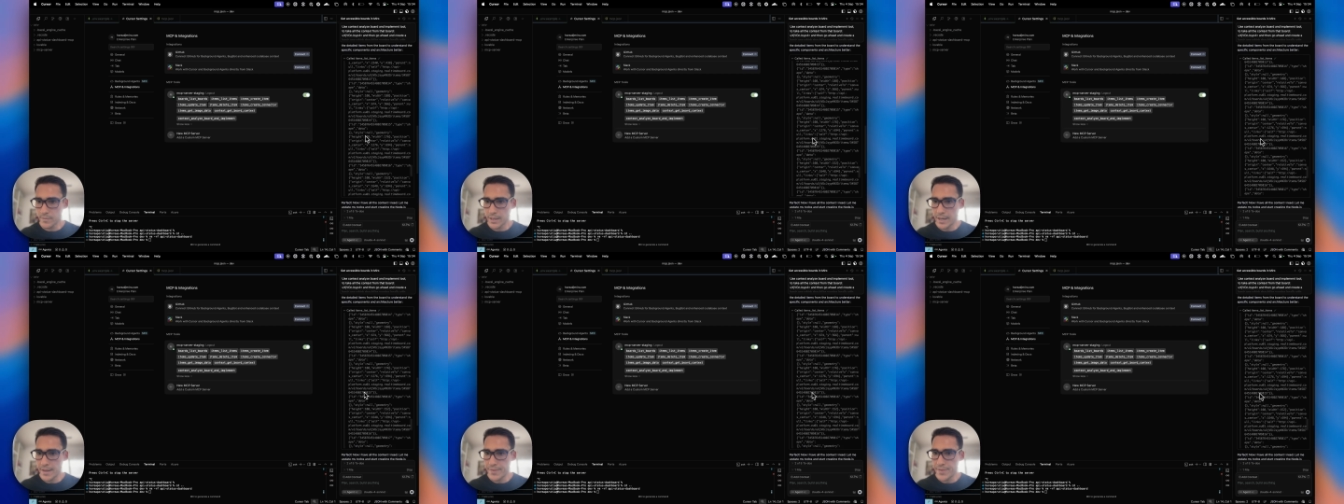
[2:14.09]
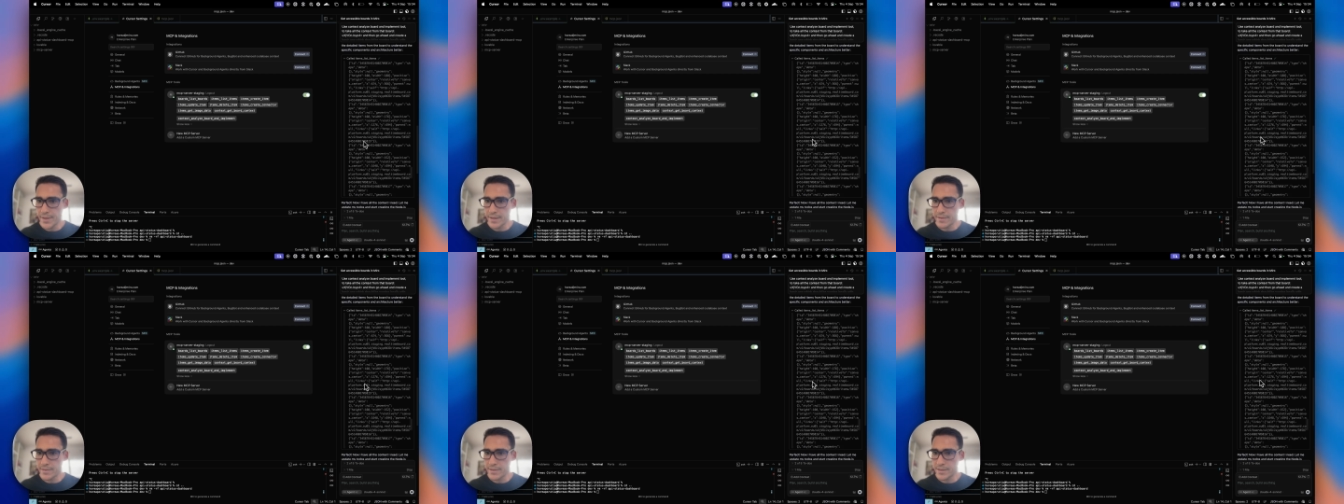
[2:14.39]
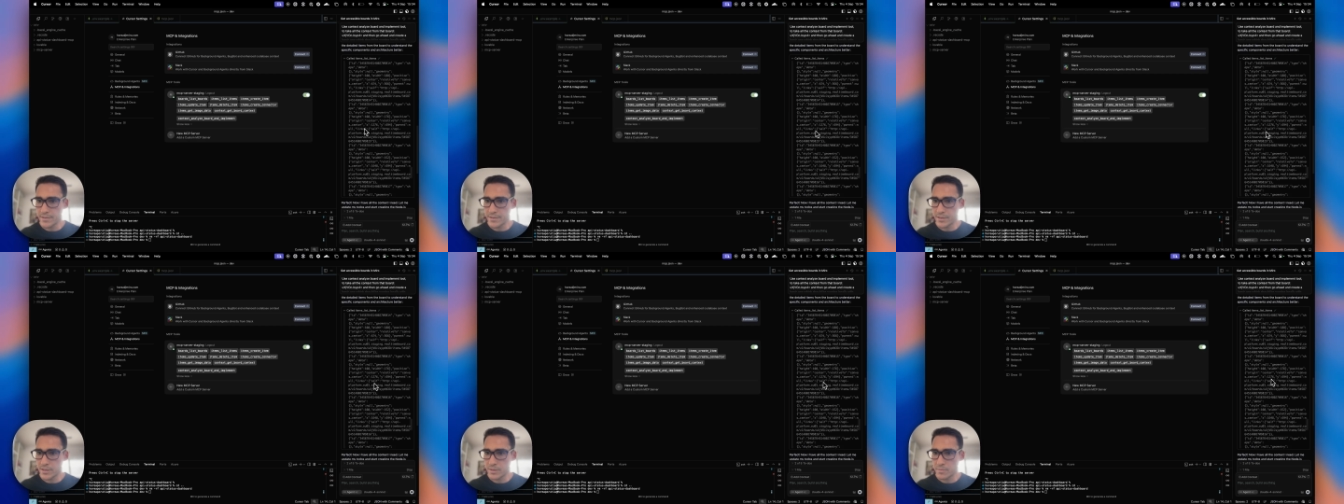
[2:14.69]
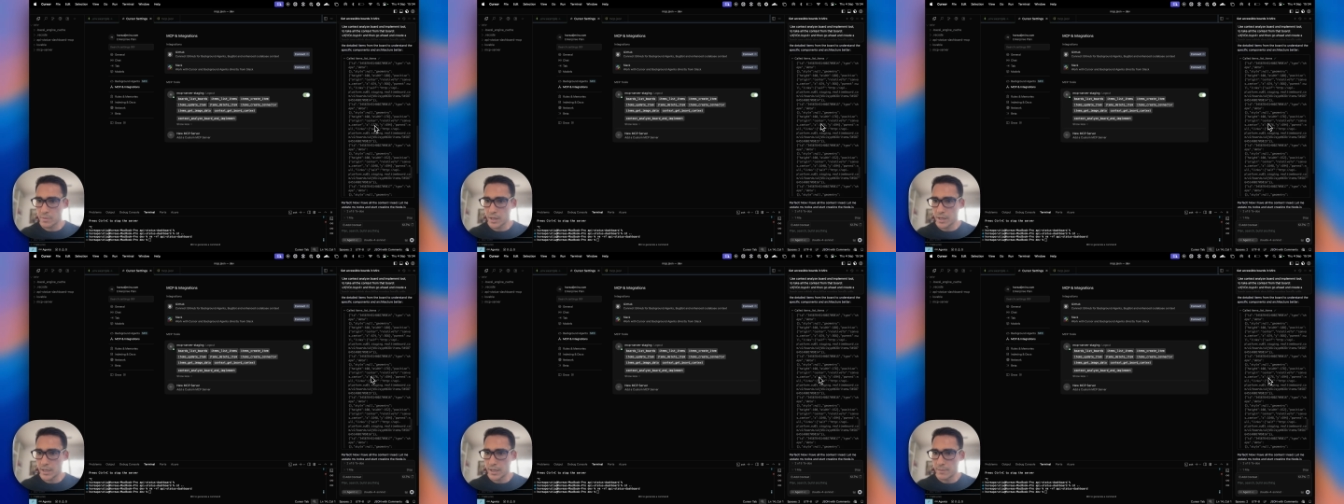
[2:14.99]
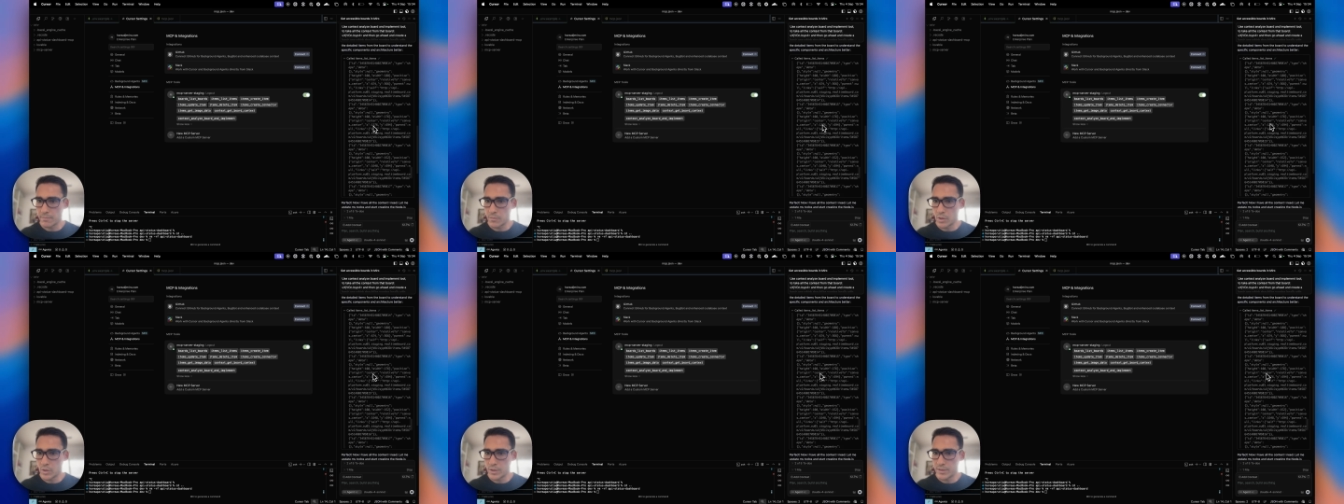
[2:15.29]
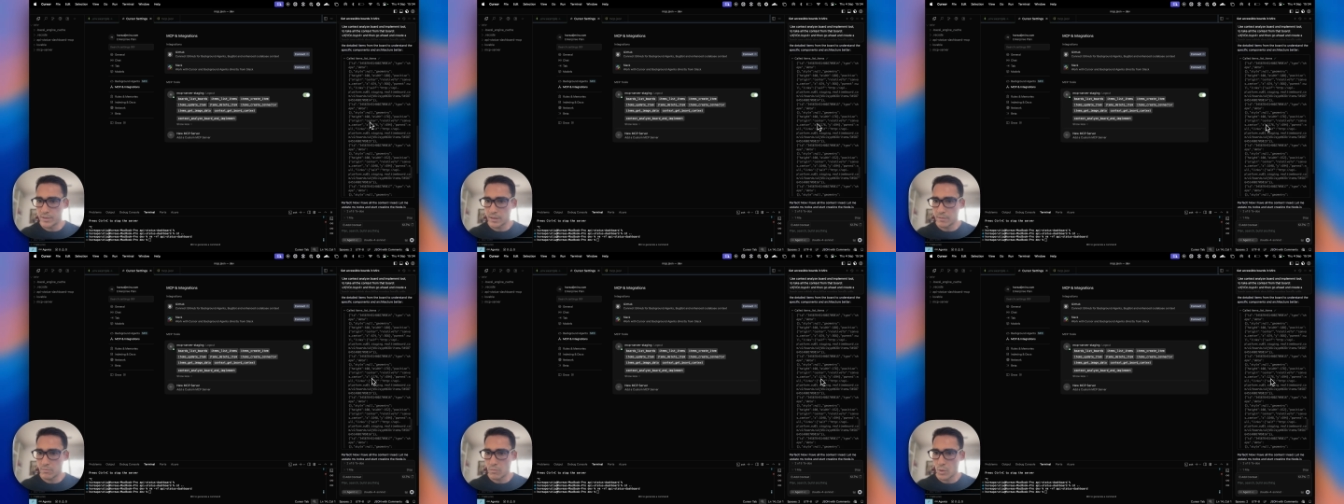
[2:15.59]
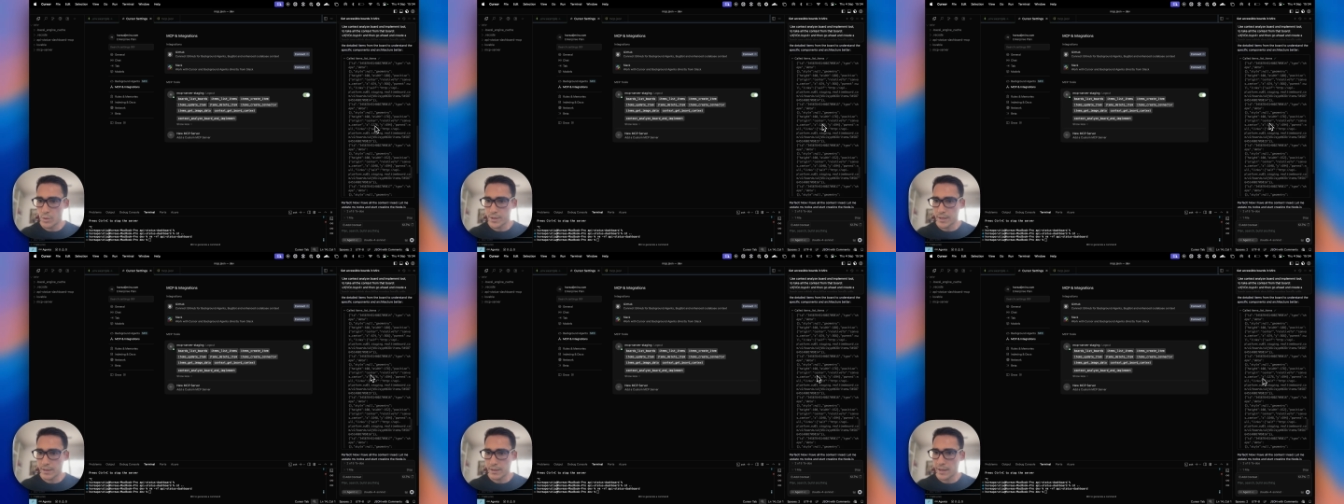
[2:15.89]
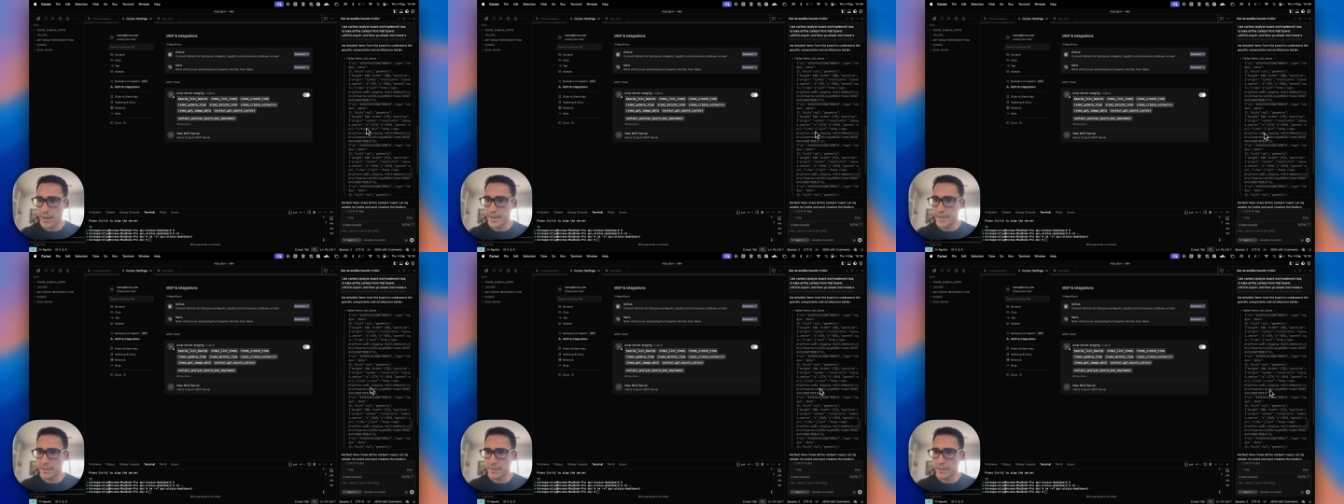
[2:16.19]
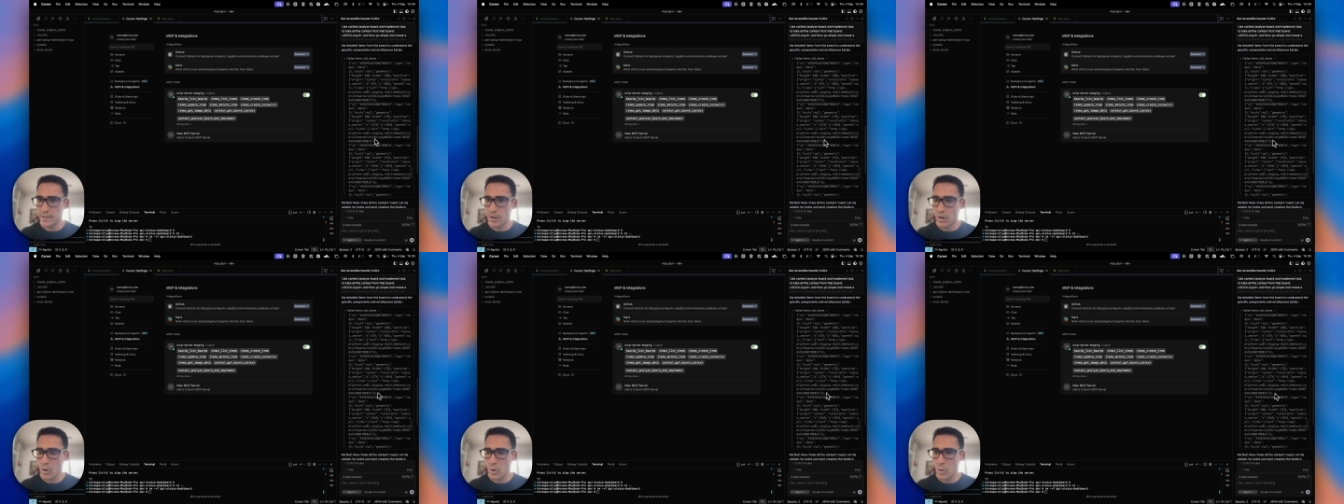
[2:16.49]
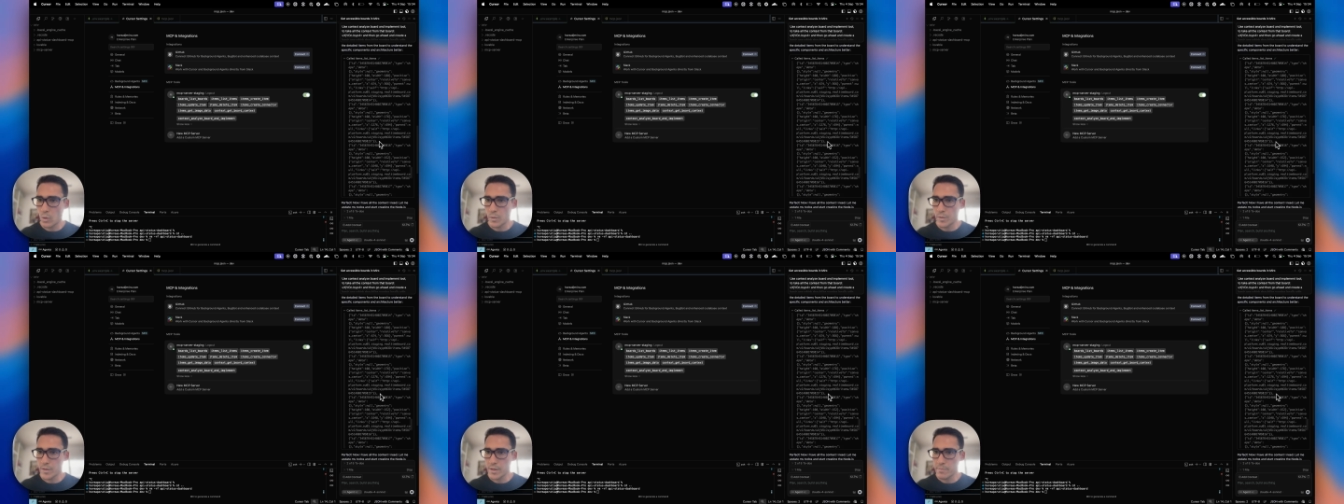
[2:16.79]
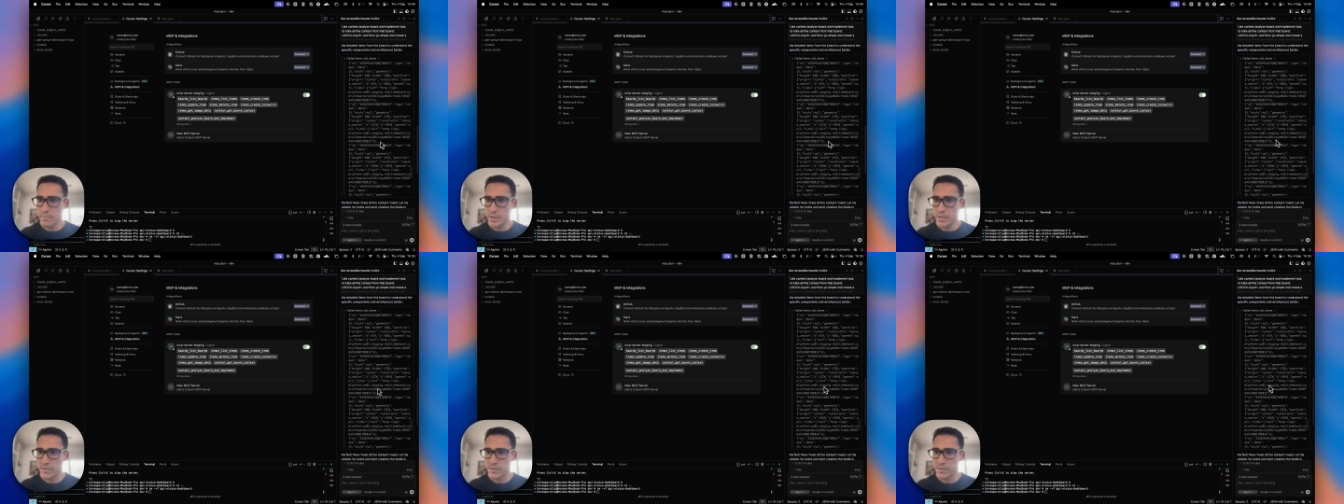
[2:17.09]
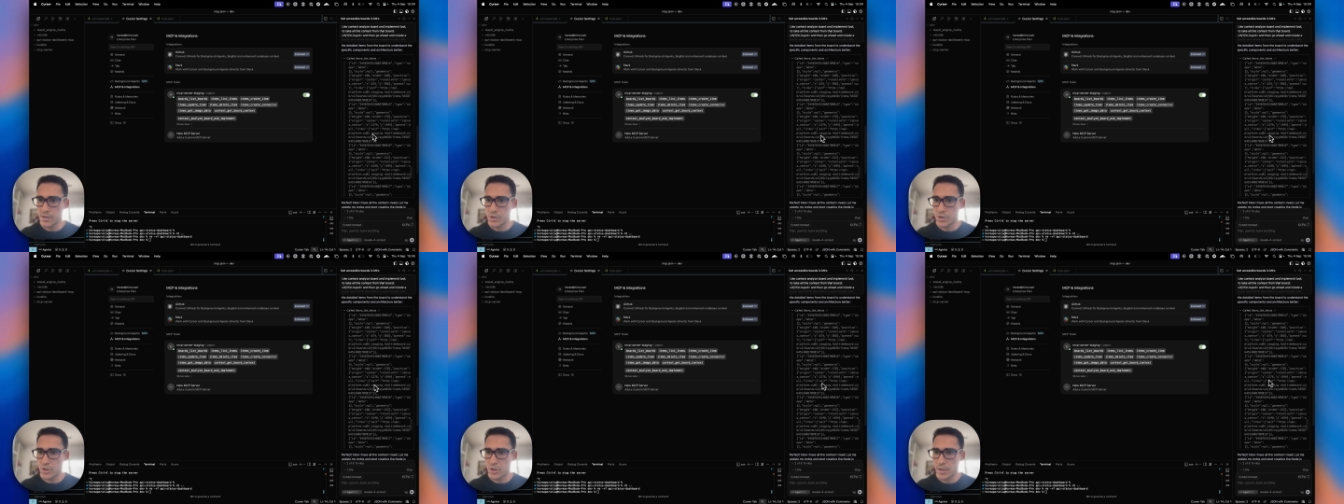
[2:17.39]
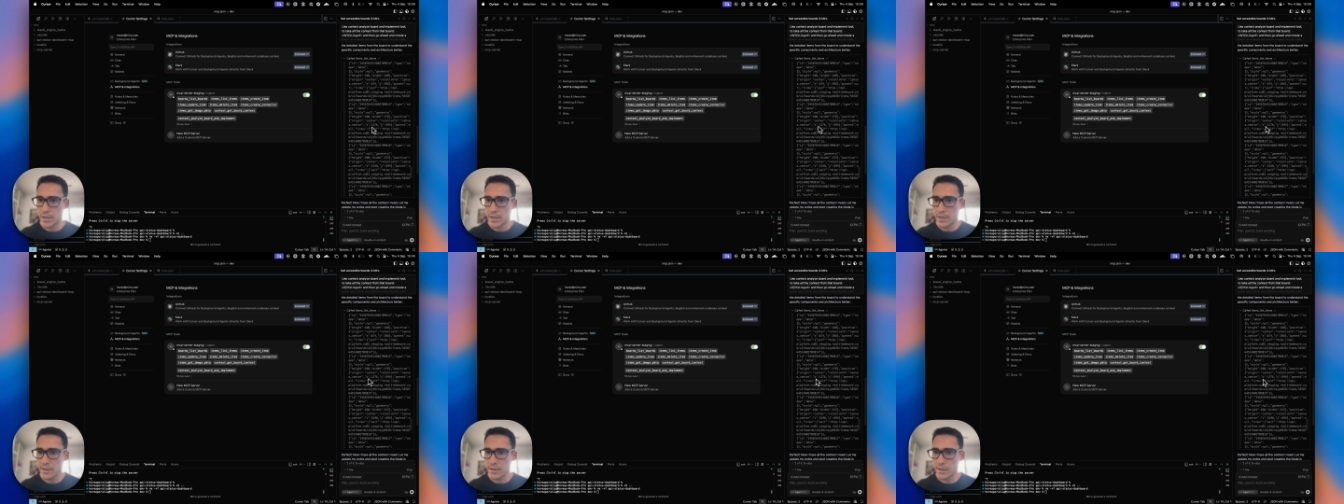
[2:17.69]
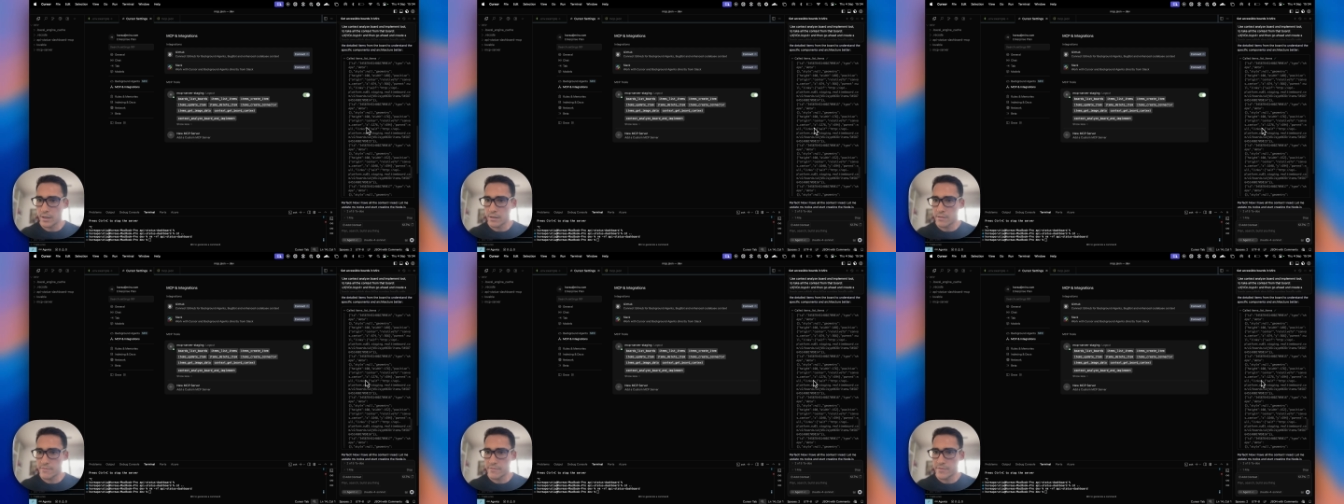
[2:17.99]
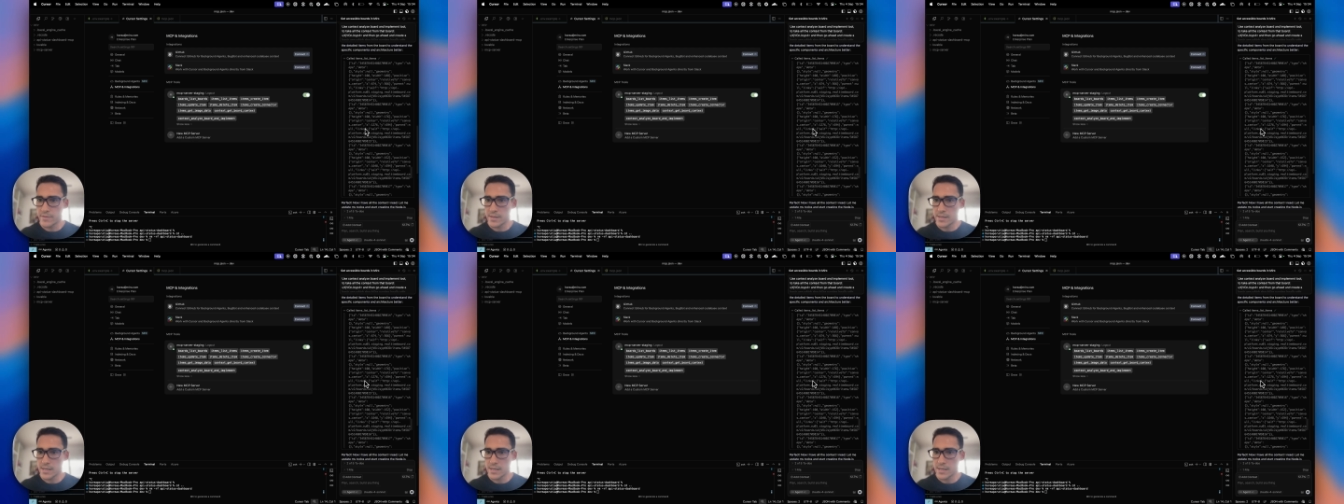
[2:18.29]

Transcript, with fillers: And then this is uh, most more than likely all the positioning of